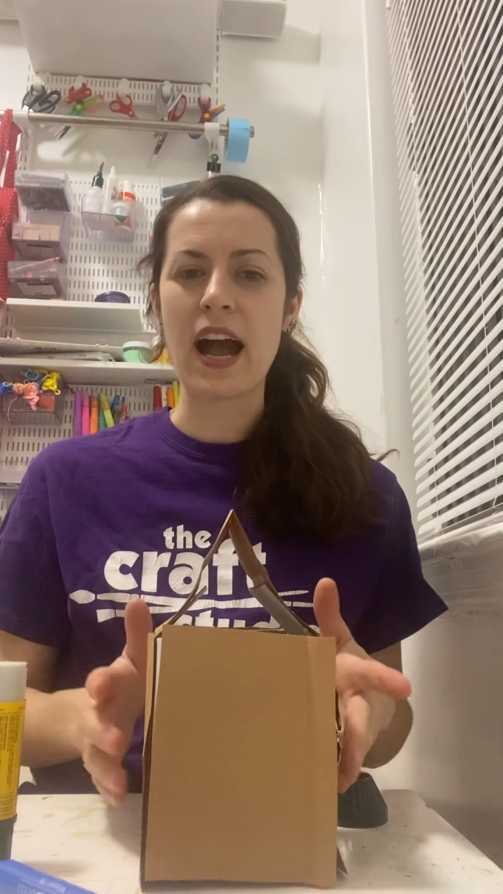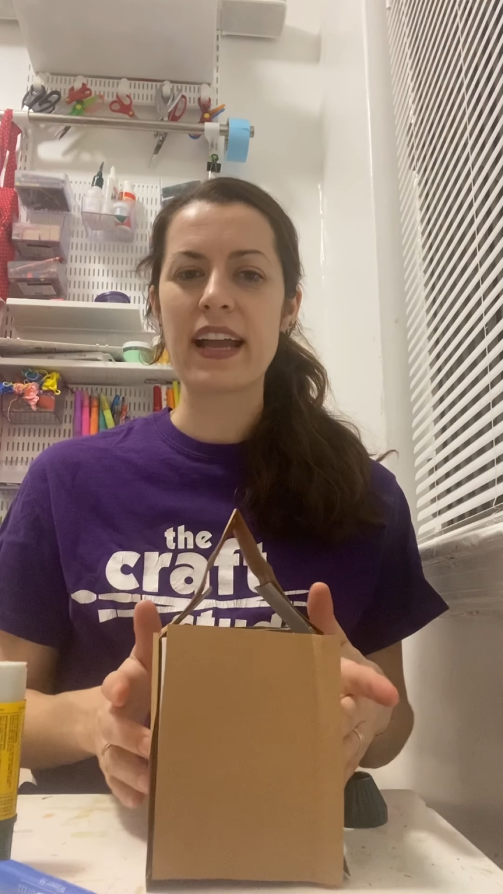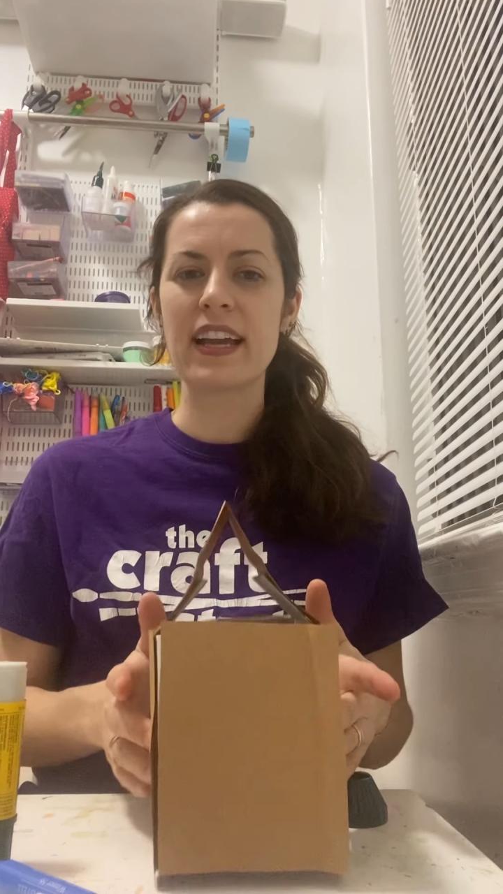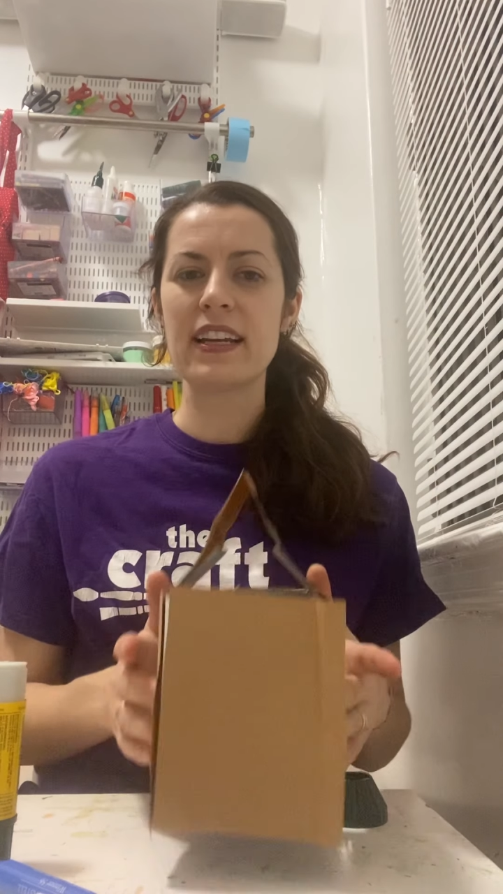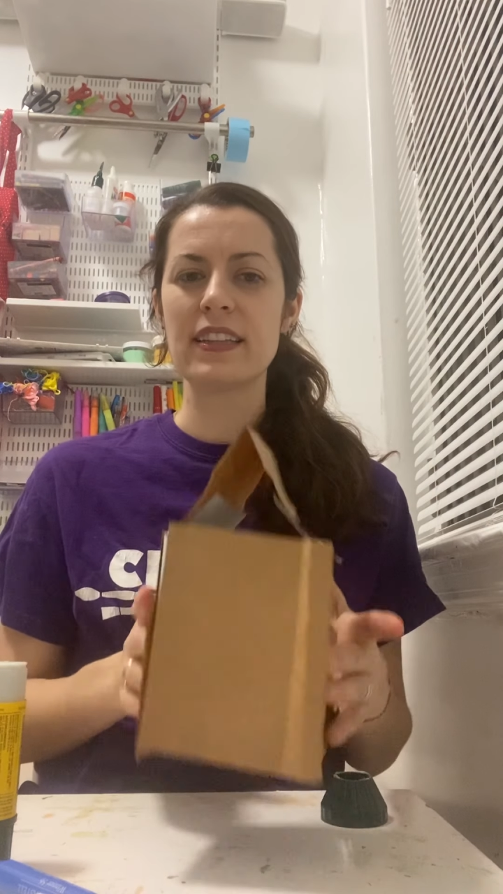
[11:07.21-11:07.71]
I
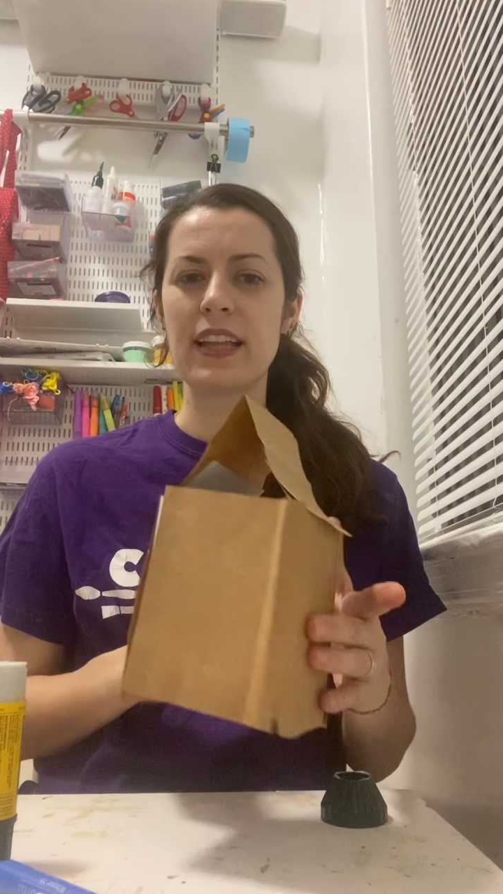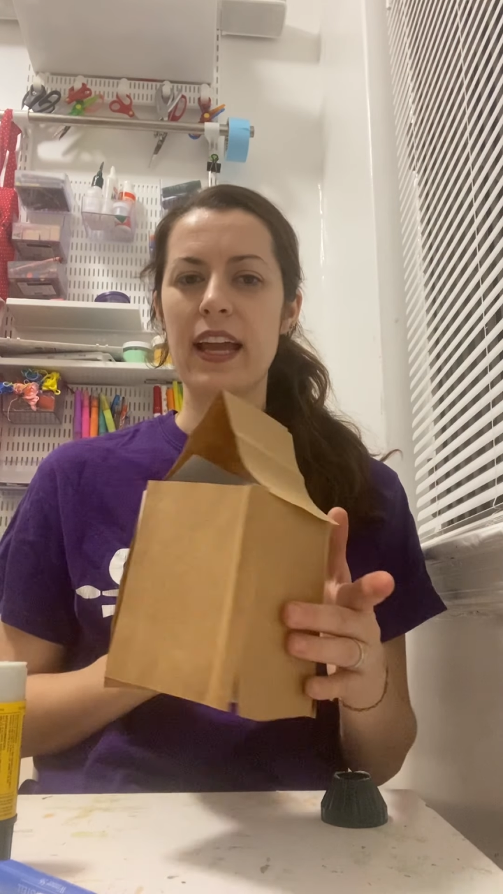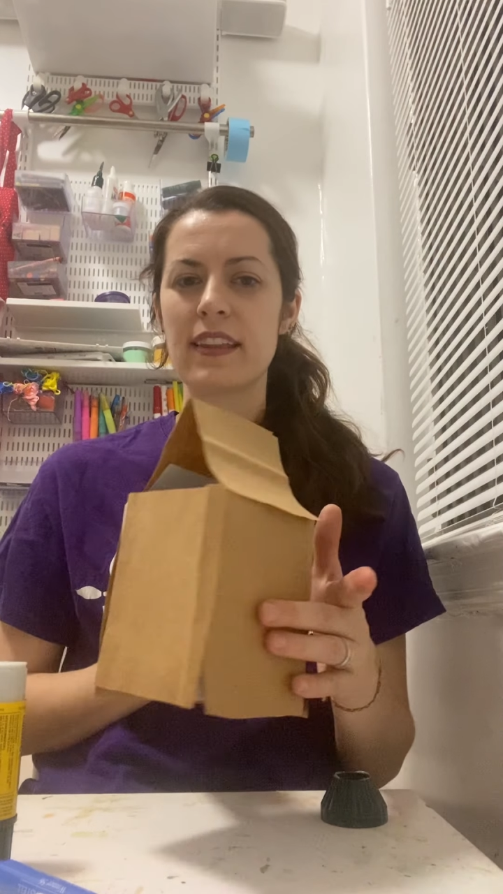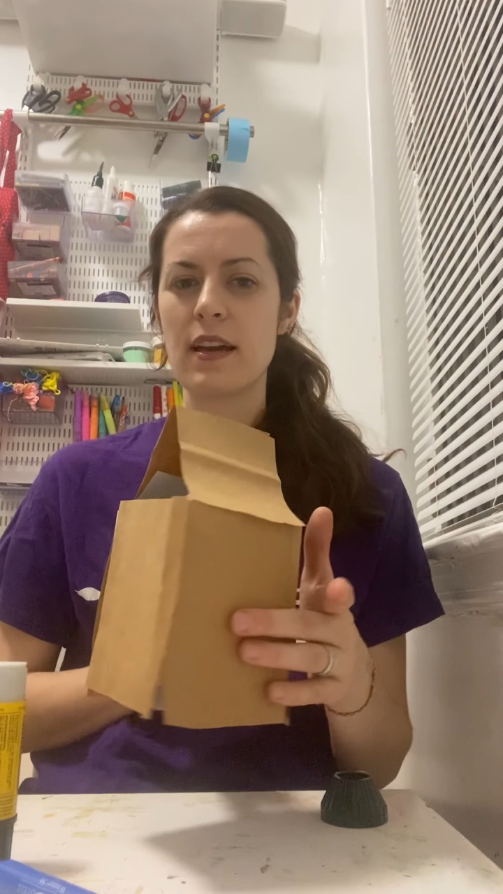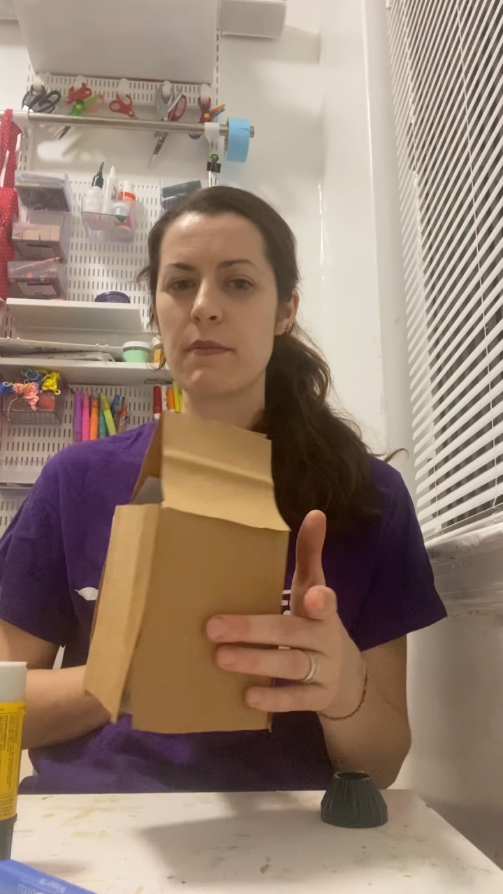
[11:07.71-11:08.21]
kind of
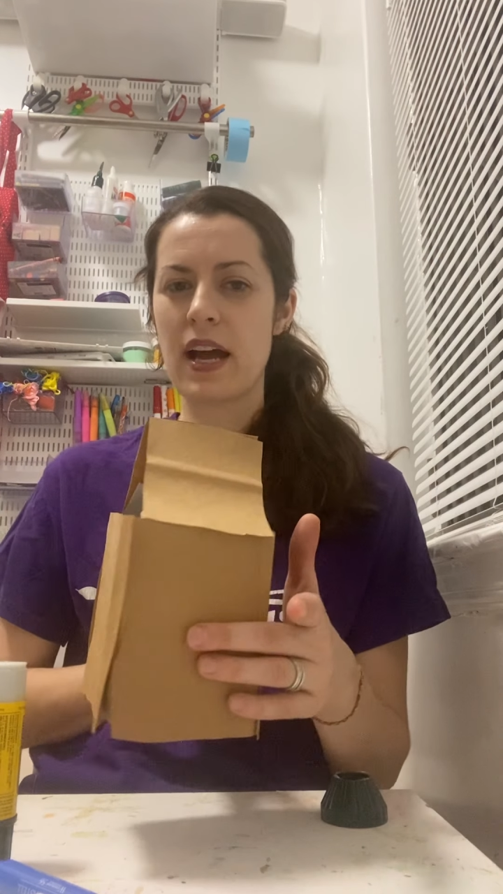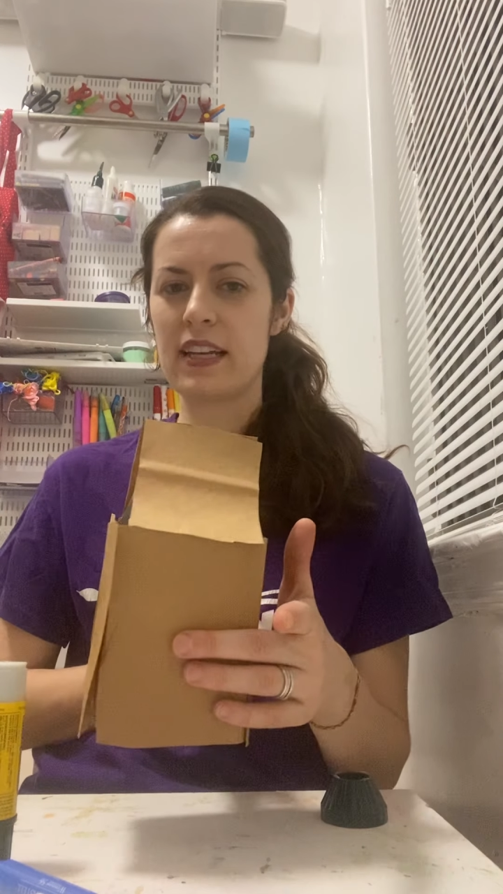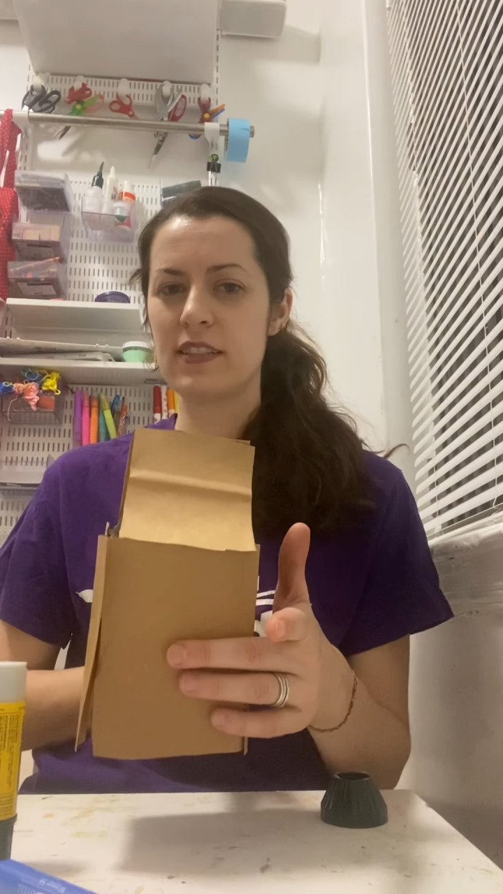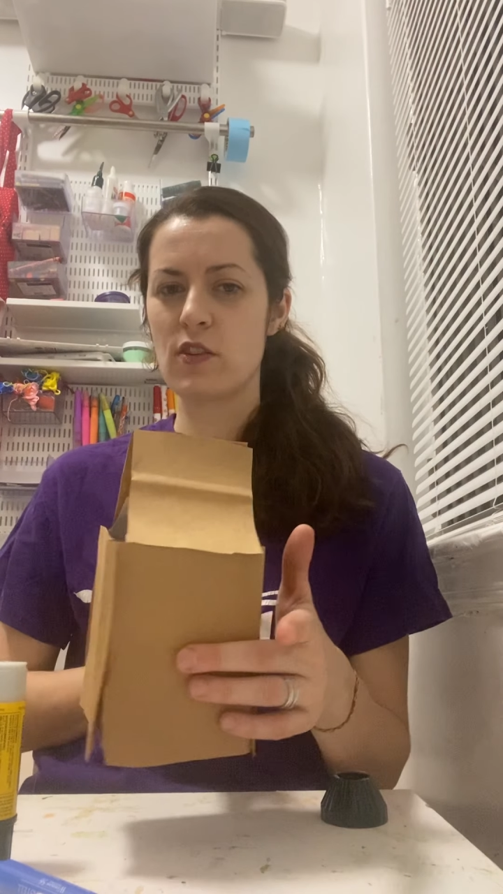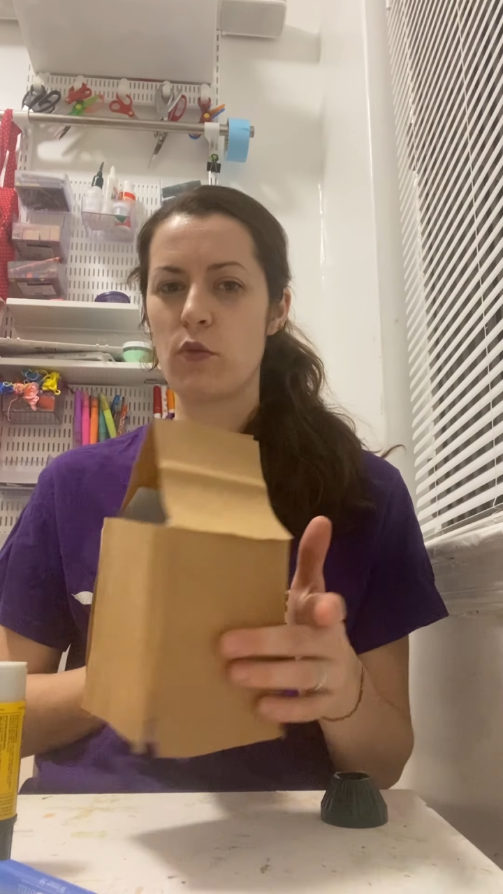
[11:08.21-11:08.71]
like that
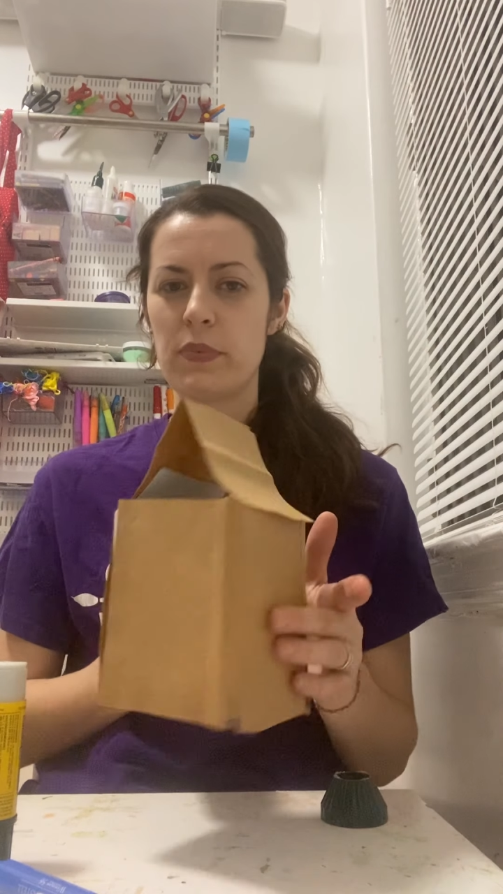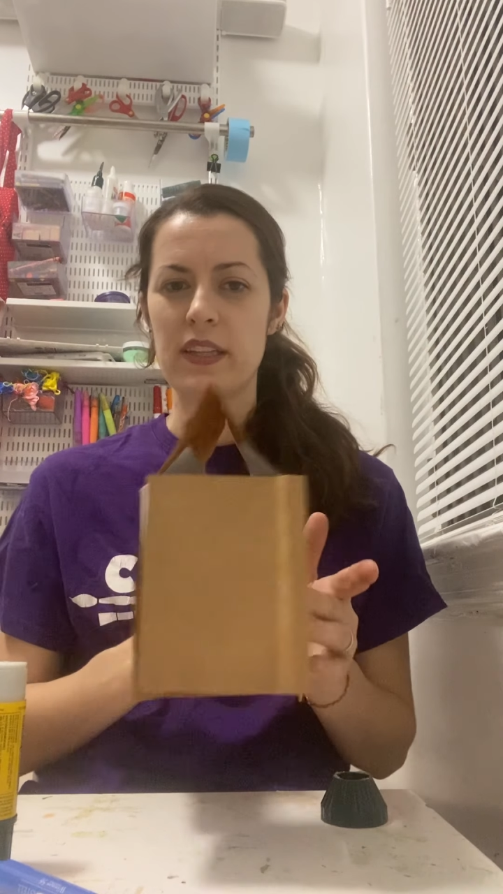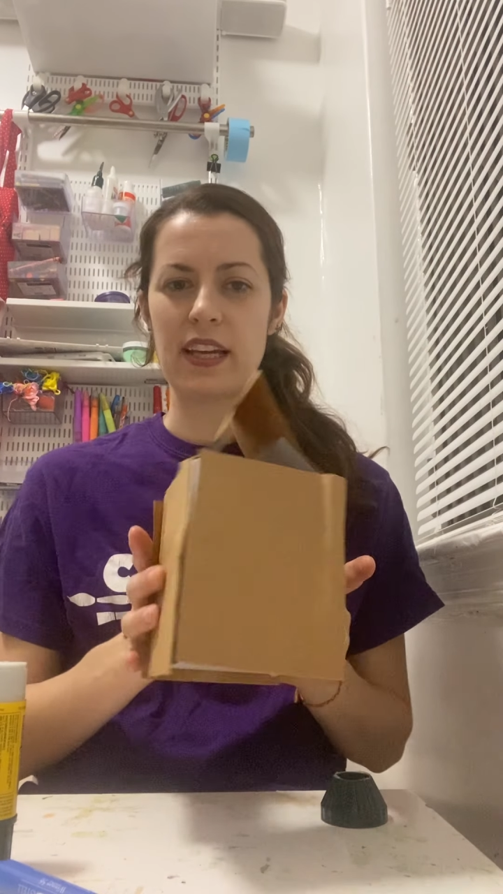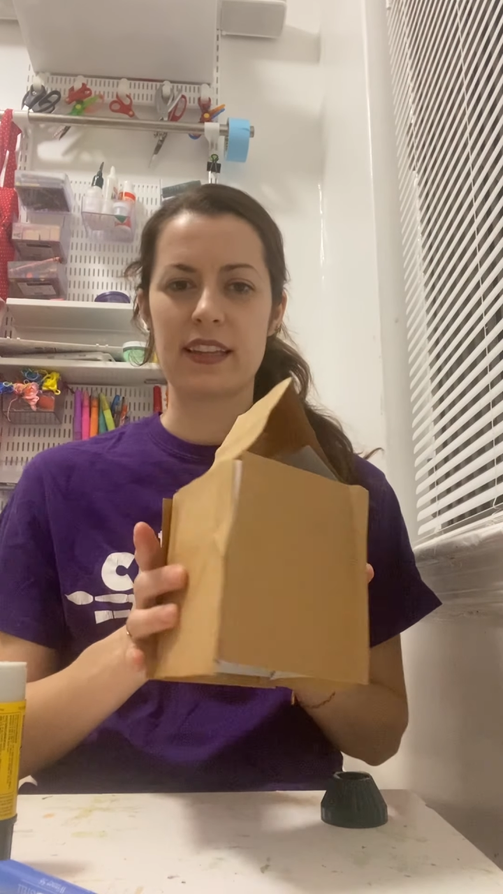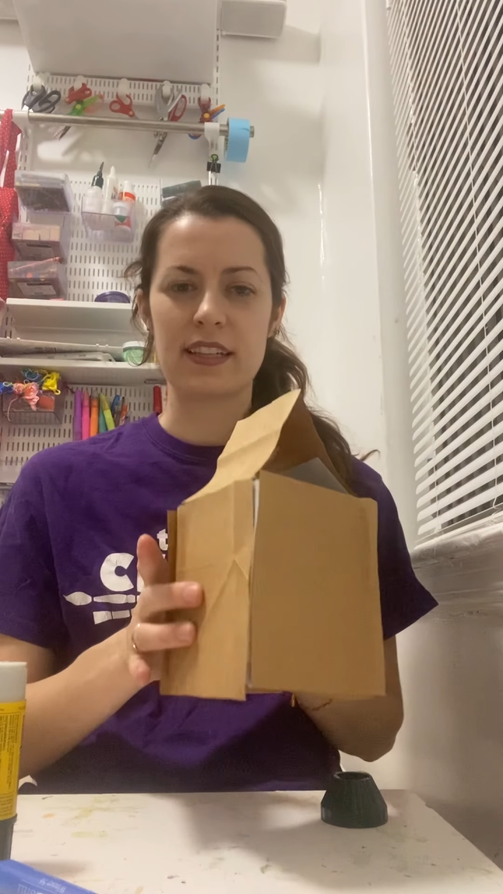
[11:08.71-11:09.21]
mine is open
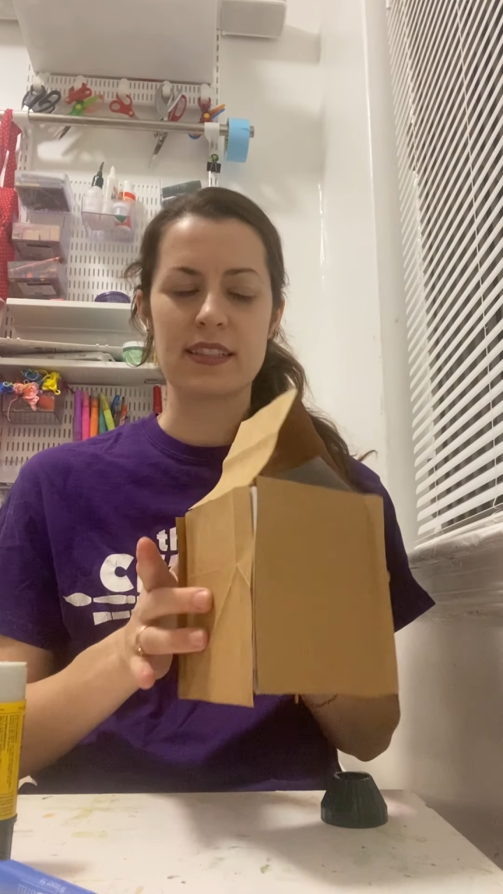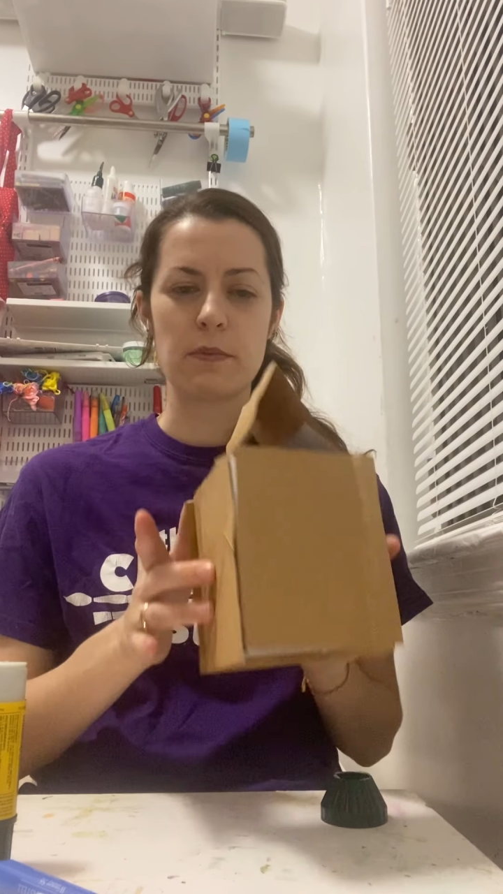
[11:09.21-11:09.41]
like this.